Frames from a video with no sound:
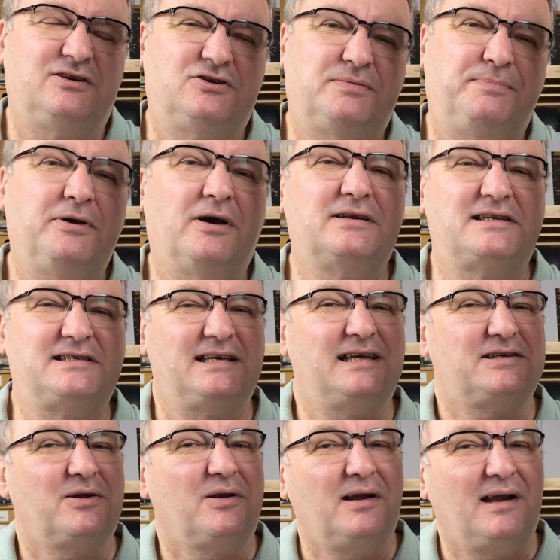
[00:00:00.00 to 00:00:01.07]
to be honest,
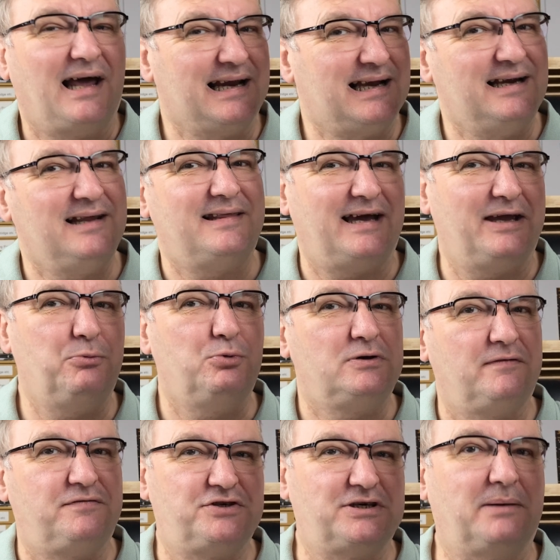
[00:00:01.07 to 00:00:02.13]
it's unlikely that he would
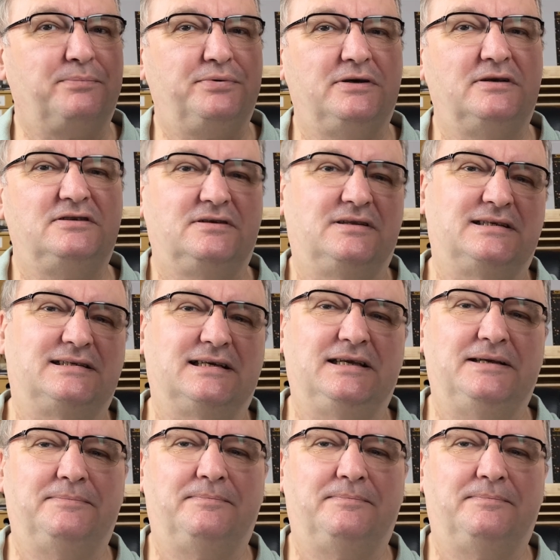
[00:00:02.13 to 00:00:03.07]
have championed the tea.